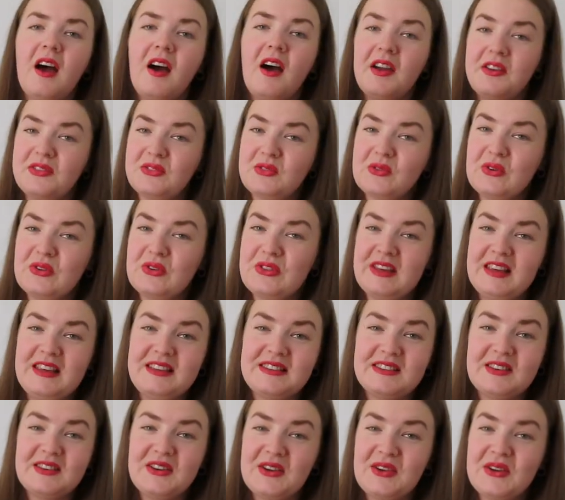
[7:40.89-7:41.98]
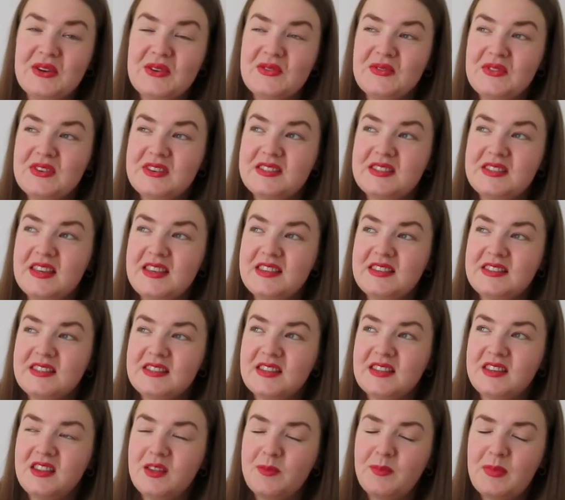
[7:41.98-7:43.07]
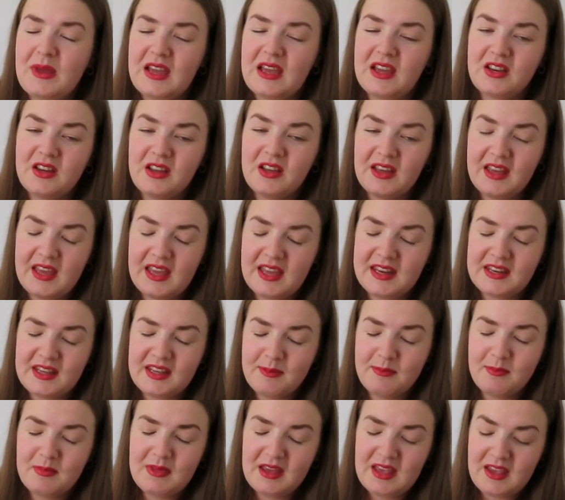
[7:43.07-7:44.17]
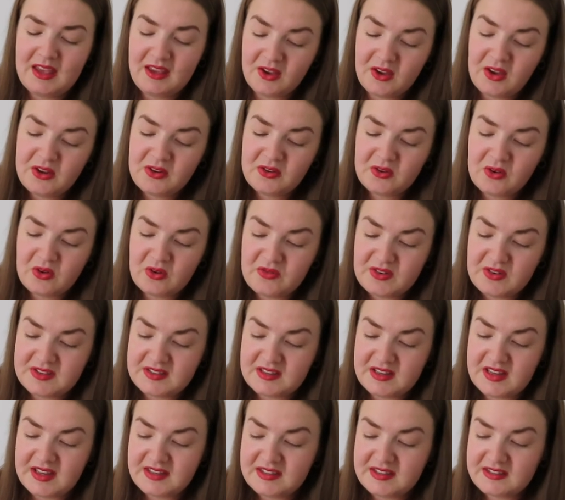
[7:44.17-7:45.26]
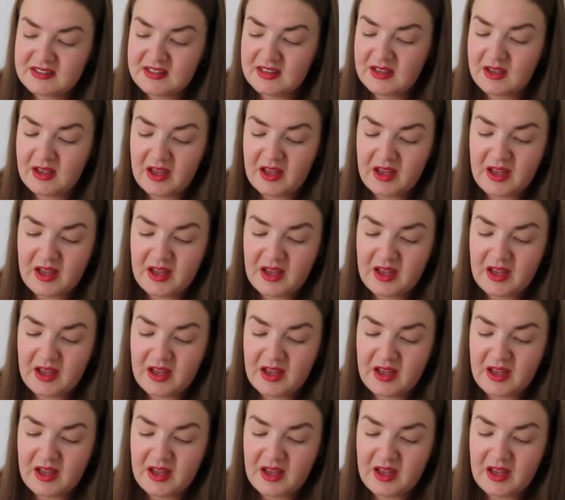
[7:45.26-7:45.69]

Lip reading: I saw these and I couldn't resist. The big kid in me could not resist.